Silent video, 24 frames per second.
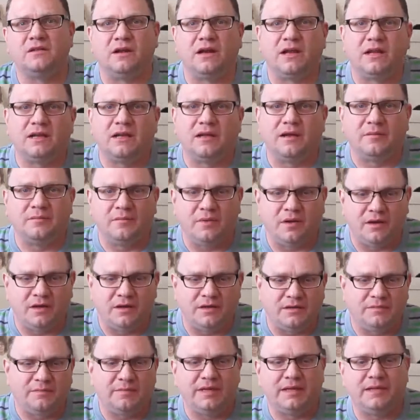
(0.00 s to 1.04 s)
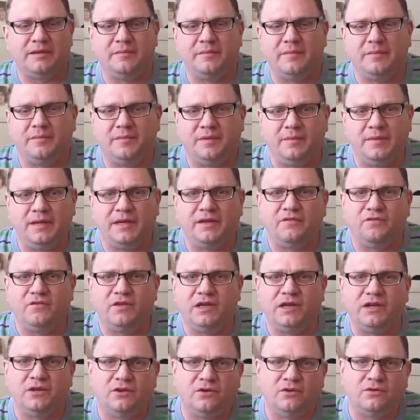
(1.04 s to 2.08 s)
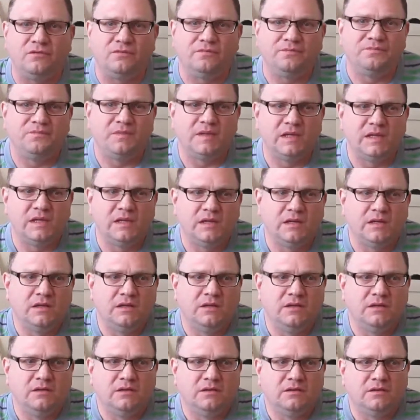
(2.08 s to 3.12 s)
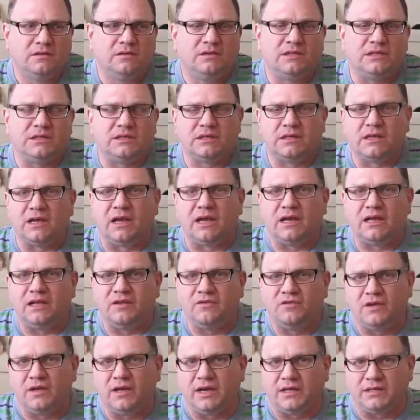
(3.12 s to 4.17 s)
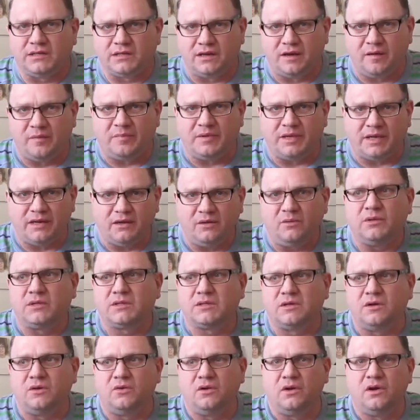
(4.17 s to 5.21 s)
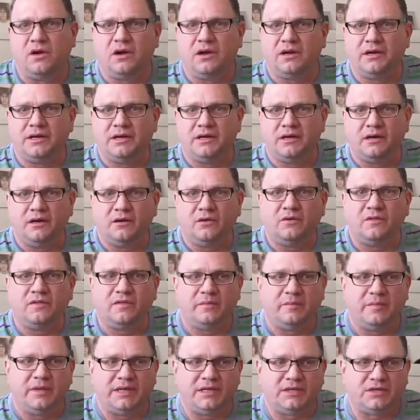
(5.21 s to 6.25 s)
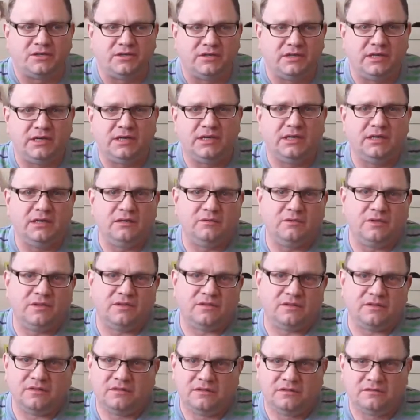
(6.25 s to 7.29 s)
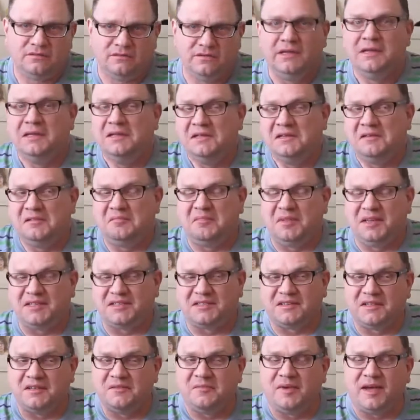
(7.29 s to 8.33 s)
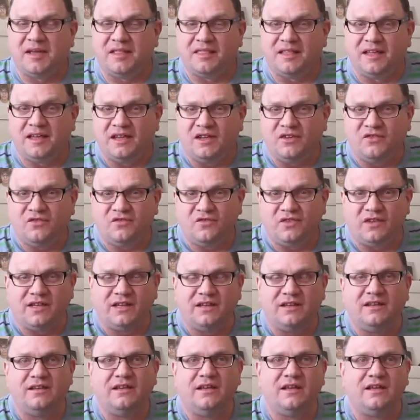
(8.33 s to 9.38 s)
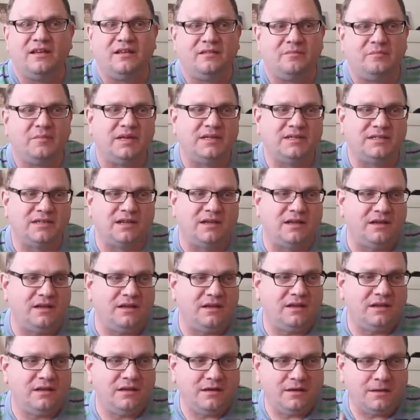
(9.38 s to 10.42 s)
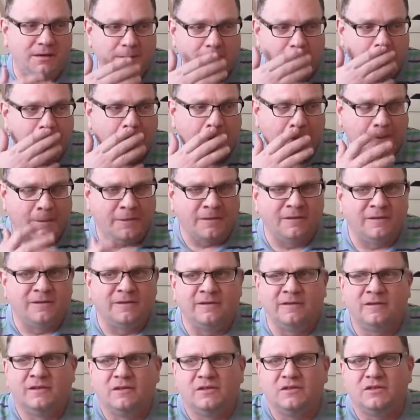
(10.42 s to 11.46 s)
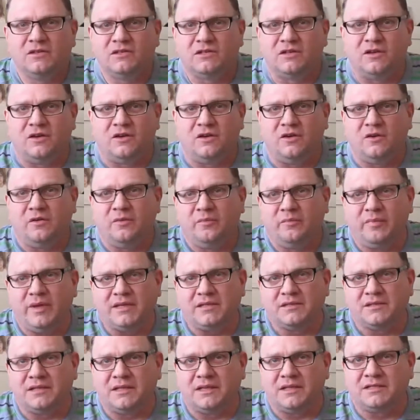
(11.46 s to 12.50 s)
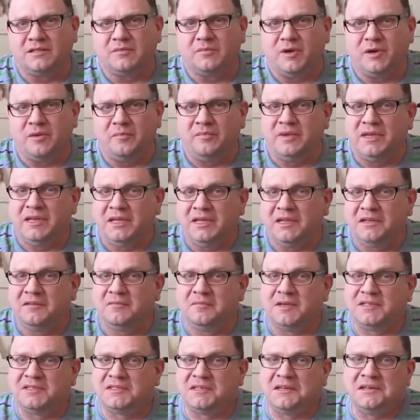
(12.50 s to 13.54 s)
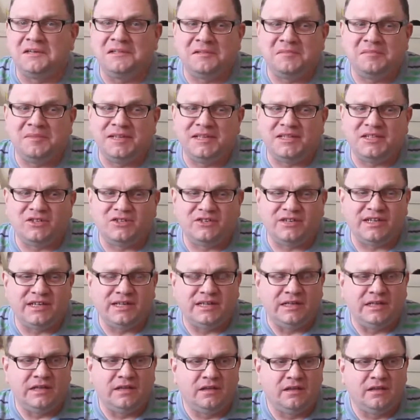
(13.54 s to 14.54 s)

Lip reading: thought I'd come on and make a video just to kind of give you guys an update of what's going on here with the ministry and with basically my life and my son. And so basically it's about me, my son, and the ministry.